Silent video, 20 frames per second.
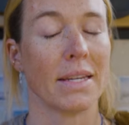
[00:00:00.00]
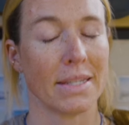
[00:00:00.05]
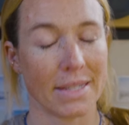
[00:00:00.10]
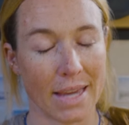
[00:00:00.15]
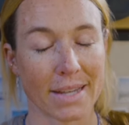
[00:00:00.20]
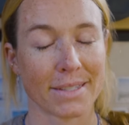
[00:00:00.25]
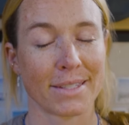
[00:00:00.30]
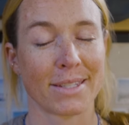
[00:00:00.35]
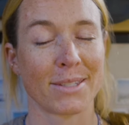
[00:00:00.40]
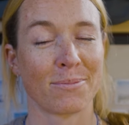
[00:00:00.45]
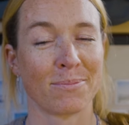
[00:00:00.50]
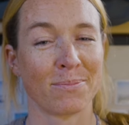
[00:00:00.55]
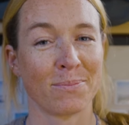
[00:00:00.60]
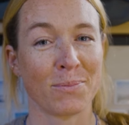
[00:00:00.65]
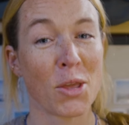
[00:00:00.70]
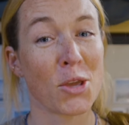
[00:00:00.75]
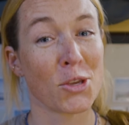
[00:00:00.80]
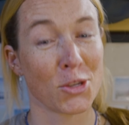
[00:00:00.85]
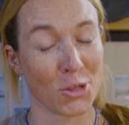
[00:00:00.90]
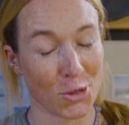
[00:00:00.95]
Yes,
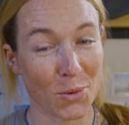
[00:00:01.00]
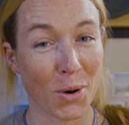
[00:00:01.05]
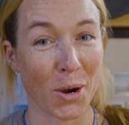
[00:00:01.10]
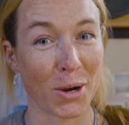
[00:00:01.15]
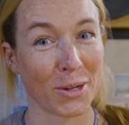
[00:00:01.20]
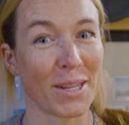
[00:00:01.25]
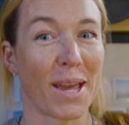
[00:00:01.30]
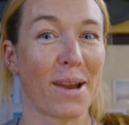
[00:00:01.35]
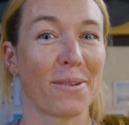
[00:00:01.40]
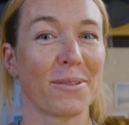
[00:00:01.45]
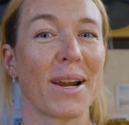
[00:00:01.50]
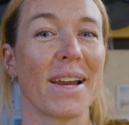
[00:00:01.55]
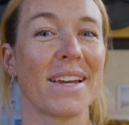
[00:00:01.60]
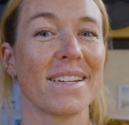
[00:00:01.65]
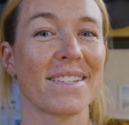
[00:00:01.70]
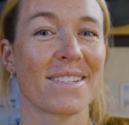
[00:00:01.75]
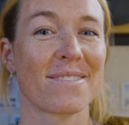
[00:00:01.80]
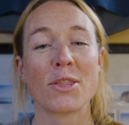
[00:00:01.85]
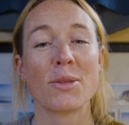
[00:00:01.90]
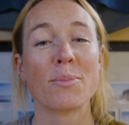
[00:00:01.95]
you heard that
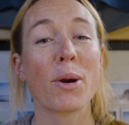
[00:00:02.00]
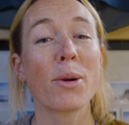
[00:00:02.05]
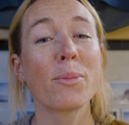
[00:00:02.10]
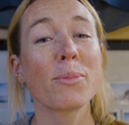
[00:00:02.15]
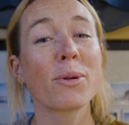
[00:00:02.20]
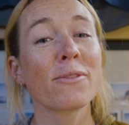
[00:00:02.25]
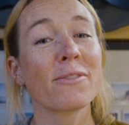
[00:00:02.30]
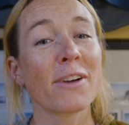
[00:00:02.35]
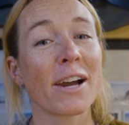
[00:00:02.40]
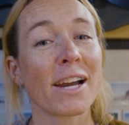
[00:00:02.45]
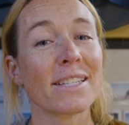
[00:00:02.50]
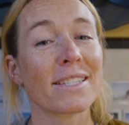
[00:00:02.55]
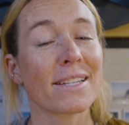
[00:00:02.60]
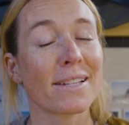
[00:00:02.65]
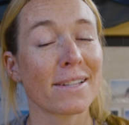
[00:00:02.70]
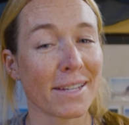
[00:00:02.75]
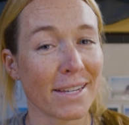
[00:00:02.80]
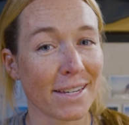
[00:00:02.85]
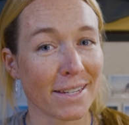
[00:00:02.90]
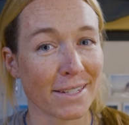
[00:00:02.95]
right. The boat provides
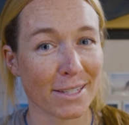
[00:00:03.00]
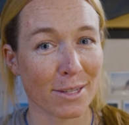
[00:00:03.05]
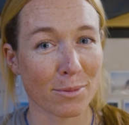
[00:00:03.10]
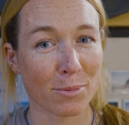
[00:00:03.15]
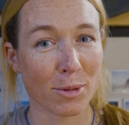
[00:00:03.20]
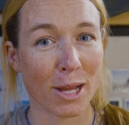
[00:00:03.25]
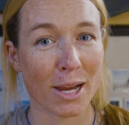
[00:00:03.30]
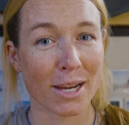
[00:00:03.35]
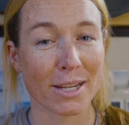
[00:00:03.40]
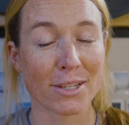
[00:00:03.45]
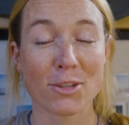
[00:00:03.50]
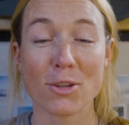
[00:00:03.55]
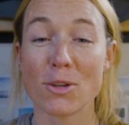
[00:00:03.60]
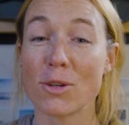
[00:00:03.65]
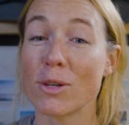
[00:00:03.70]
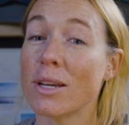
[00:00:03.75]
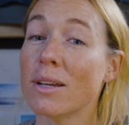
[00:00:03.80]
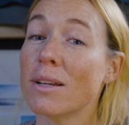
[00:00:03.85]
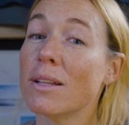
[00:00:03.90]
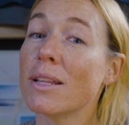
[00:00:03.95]
cleaning supplies so you
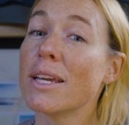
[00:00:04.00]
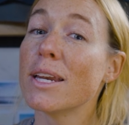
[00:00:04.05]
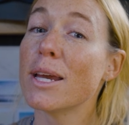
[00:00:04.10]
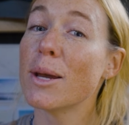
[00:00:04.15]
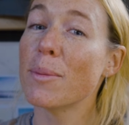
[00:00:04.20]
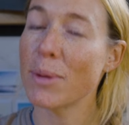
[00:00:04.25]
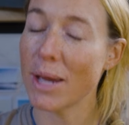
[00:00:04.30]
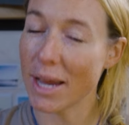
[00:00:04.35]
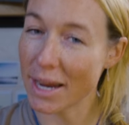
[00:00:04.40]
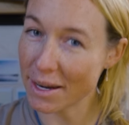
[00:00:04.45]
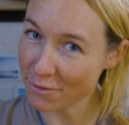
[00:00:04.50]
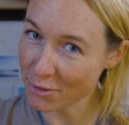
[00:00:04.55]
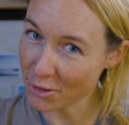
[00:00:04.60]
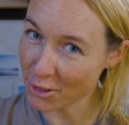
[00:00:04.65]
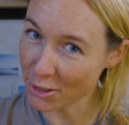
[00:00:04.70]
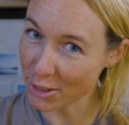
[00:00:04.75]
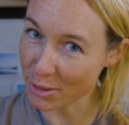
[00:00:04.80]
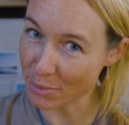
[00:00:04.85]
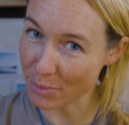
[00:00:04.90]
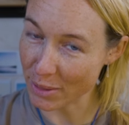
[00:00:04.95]
can clean up after
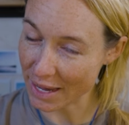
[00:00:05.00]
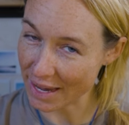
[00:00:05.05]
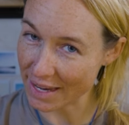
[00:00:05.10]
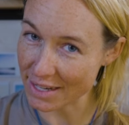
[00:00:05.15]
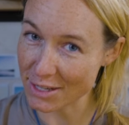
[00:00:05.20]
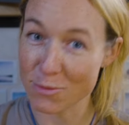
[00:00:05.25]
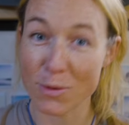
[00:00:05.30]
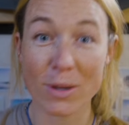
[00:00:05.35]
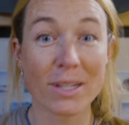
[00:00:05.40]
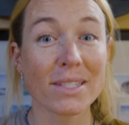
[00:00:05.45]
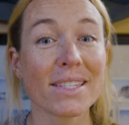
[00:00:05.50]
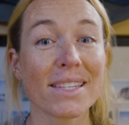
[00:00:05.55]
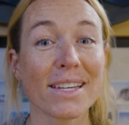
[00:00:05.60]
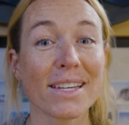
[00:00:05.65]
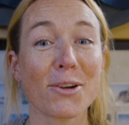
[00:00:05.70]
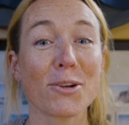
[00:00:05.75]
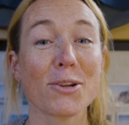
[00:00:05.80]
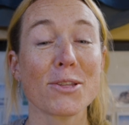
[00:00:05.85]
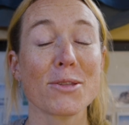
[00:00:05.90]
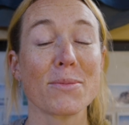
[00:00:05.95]
your pet once
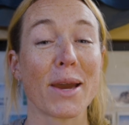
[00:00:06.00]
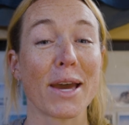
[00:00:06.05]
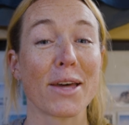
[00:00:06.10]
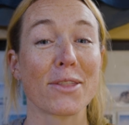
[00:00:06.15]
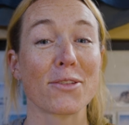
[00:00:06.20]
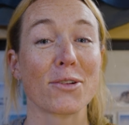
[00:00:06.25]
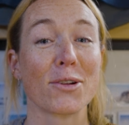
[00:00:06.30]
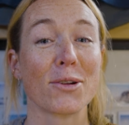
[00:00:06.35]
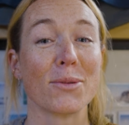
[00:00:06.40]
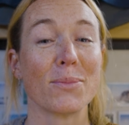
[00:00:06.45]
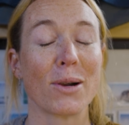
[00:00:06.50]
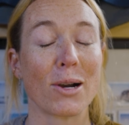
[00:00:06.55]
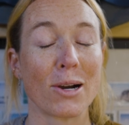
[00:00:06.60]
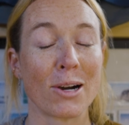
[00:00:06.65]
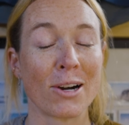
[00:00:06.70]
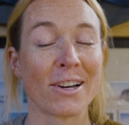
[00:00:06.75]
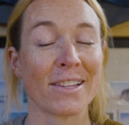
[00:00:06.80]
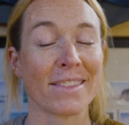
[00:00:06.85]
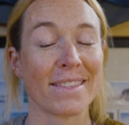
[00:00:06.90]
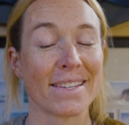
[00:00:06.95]
to the bathroom
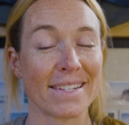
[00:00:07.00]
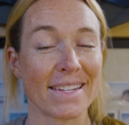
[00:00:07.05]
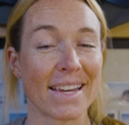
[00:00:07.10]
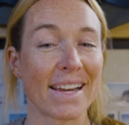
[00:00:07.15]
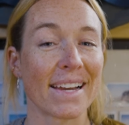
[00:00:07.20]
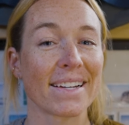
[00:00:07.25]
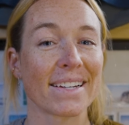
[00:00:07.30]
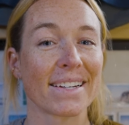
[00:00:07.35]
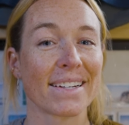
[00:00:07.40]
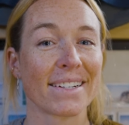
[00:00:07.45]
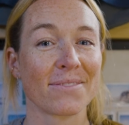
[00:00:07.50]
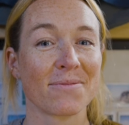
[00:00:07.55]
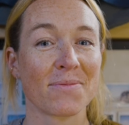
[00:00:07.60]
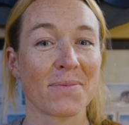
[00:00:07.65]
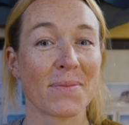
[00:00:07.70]
on the deck.